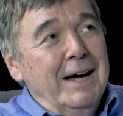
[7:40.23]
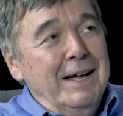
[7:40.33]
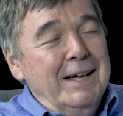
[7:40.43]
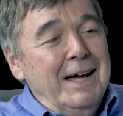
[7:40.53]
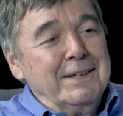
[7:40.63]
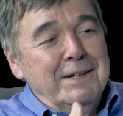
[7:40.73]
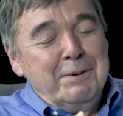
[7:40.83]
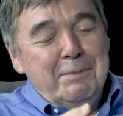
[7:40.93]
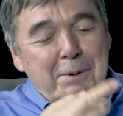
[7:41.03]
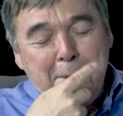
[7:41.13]

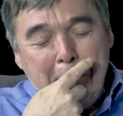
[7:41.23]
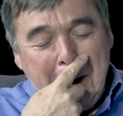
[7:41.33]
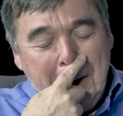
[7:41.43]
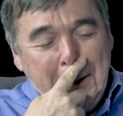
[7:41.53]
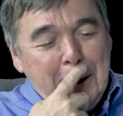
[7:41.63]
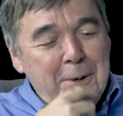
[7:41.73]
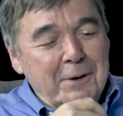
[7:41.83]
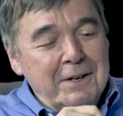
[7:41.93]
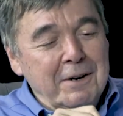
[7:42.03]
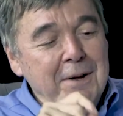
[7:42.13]
we were talking a little
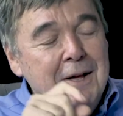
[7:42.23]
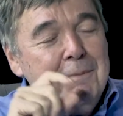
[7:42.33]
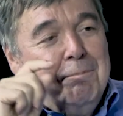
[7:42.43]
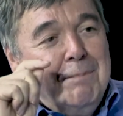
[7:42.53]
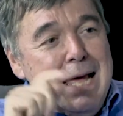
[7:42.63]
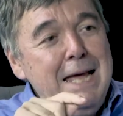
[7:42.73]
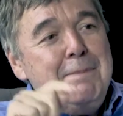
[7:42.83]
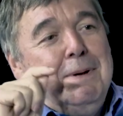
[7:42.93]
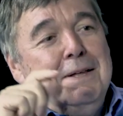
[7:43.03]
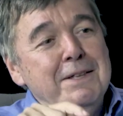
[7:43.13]
earlier,
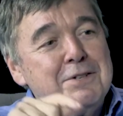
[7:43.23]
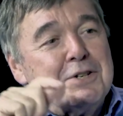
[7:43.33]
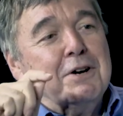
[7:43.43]
maybe this